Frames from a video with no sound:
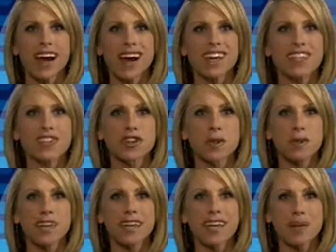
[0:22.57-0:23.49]
a
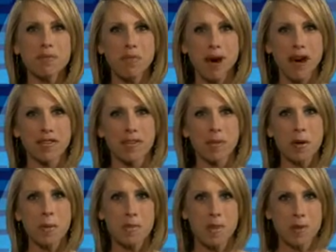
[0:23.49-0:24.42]
contributing and
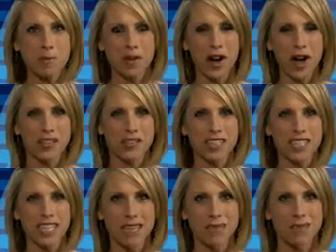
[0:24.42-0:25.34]
profitable member of the
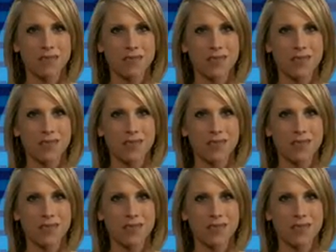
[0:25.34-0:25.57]
team.